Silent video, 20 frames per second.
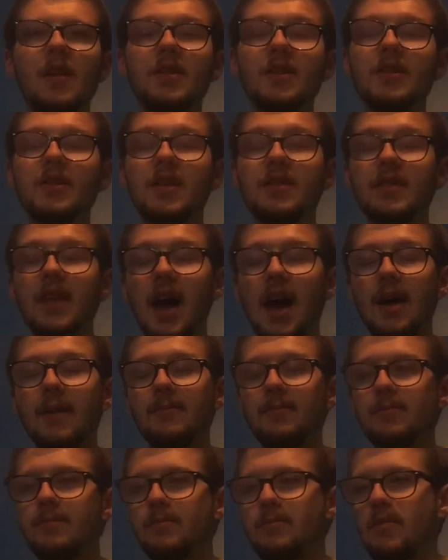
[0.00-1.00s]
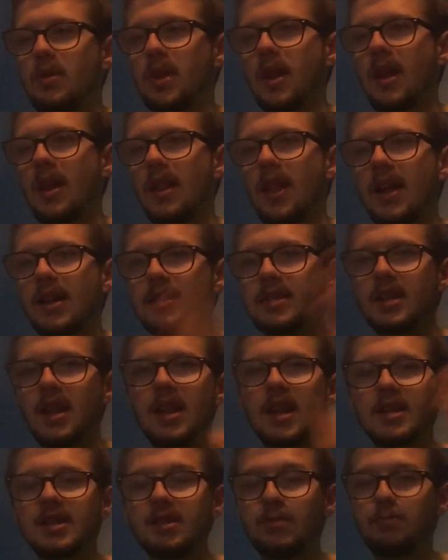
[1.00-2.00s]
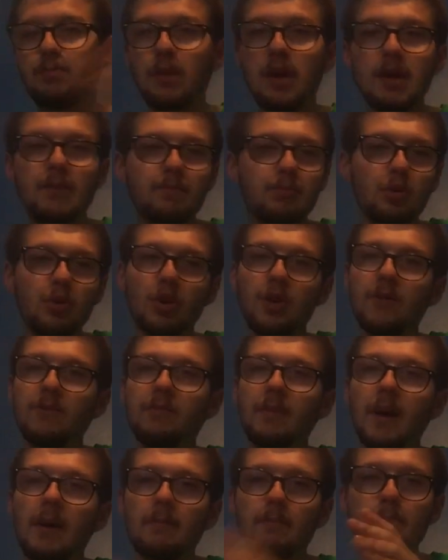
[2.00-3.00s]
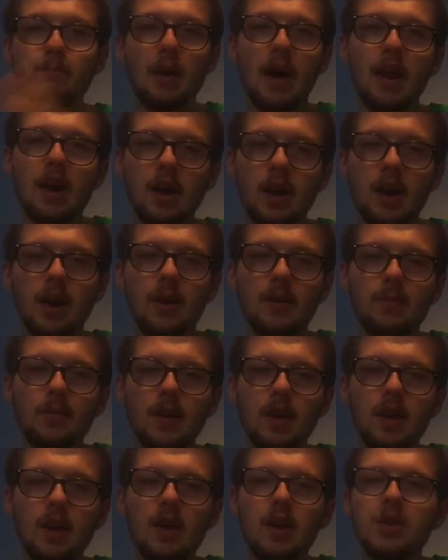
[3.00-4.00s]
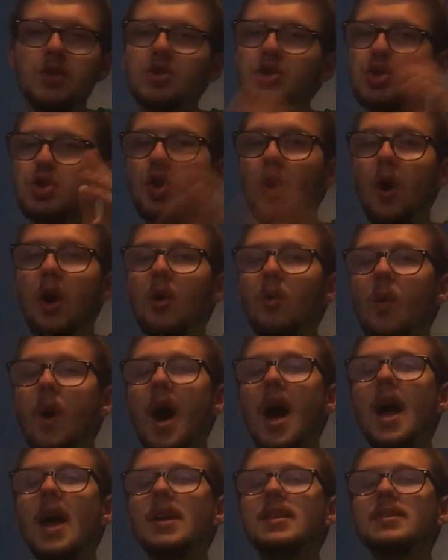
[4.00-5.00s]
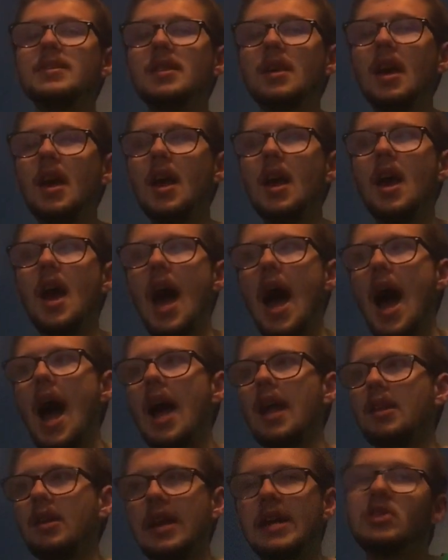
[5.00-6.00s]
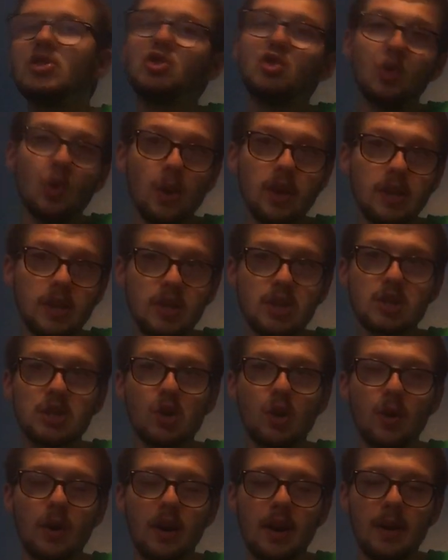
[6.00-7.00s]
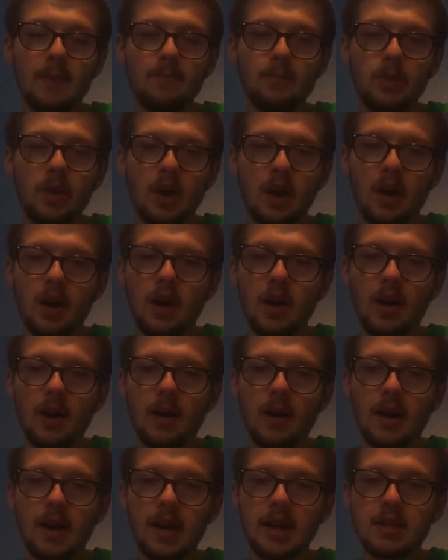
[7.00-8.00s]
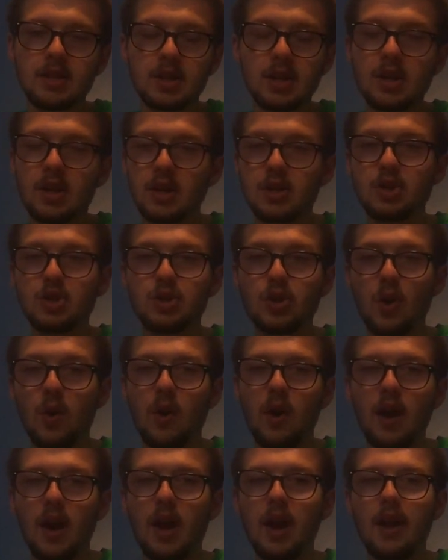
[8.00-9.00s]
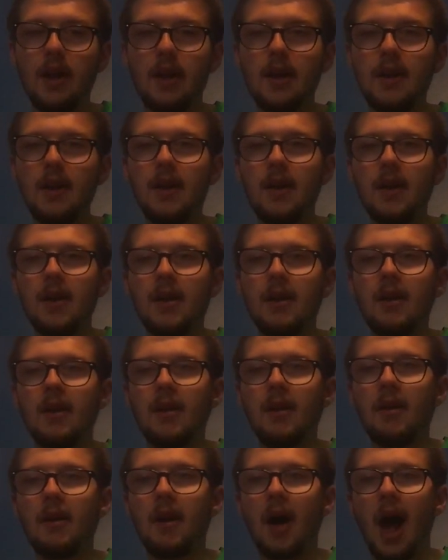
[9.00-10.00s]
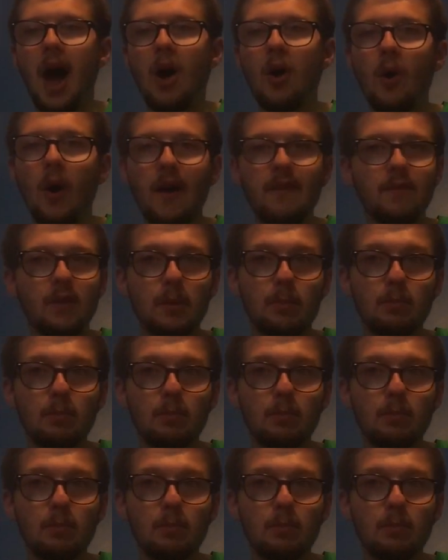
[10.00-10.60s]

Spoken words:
than that, like I said, that's big improvement, better. Story-wise, I enjoyed this story. It's a good story. However,